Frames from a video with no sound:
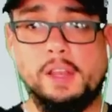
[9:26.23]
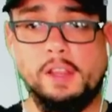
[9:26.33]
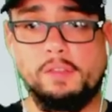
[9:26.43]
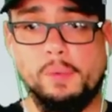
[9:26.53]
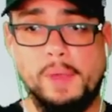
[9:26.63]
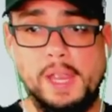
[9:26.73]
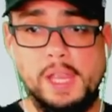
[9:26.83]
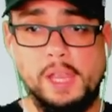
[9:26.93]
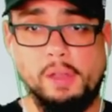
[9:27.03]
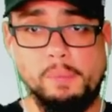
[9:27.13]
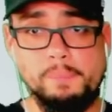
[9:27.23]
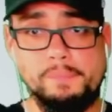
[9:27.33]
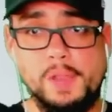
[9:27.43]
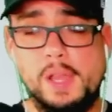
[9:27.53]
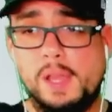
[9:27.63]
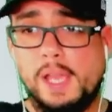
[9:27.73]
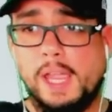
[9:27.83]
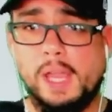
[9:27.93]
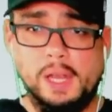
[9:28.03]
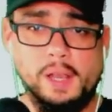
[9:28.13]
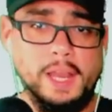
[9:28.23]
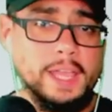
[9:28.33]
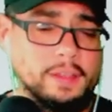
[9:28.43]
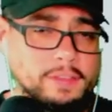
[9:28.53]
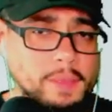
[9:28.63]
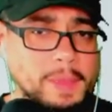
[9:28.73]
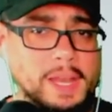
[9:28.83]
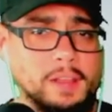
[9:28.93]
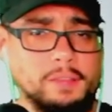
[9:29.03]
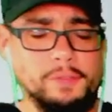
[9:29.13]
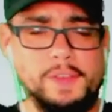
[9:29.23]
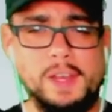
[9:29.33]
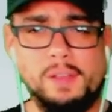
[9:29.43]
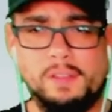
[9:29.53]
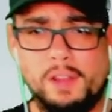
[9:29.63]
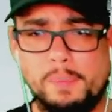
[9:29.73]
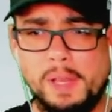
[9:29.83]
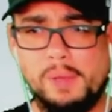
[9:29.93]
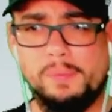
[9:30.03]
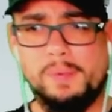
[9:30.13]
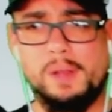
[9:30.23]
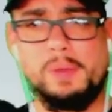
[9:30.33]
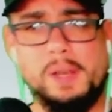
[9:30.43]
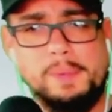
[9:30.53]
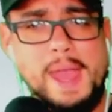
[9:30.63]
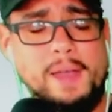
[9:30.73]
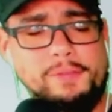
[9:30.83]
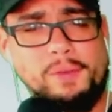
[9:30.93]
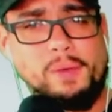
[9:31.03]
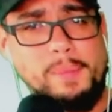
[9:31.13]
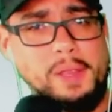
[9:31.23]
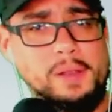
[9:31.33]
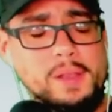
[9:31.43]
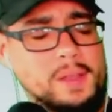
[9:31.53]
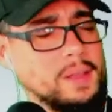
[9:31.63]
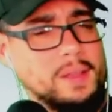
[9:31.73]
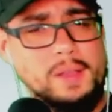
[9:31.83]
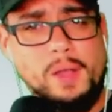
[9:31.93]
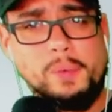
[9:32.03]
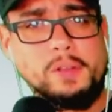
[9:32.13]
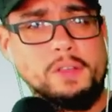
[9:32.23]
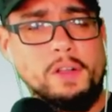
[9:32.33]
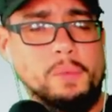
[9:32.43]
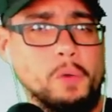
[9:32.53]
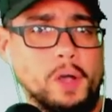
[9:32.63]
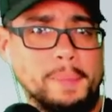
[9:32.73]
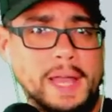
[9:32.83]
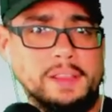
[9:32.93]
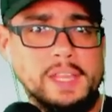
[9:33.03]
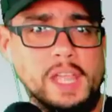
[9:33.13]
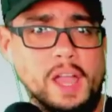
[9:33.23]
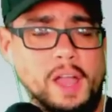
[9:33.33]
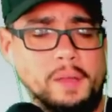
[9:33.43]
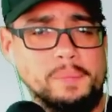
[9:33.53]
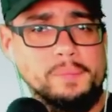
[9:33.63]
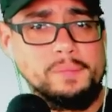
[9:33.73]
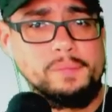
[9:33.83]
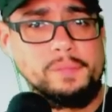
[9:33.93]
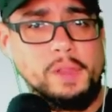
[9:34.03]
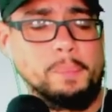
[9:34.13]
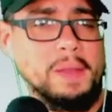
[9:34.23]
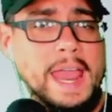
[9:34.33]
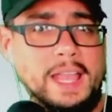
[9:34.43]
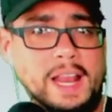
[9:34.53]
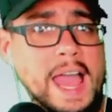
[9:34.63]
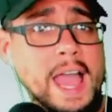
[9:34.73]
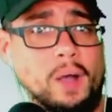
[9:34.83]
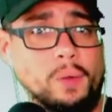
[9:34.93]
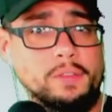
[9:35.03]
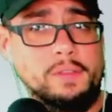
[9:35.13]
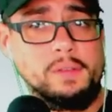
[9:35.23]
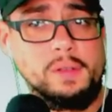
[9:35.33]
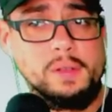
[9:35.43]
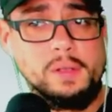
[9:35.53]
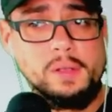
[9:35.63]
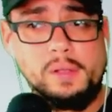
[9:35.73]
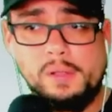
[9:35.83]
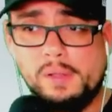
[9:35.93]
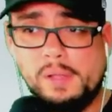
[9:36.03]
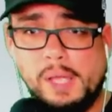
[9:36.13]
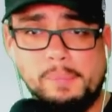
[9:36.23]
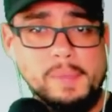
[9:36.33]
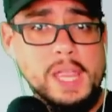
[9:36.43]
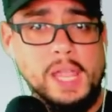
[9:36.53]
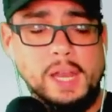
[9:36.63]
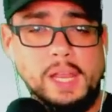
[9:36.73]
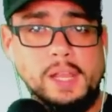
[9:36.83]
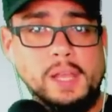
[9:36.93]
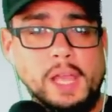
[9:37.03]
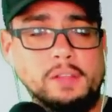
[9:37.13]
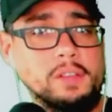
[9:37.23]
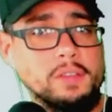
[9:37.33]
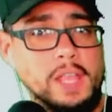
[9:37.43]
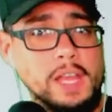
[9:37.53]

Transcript: in this one right here. And like I said, my next video is going to be really, really powerful. I mean, I want to talk more about the black clouds. And man, it's just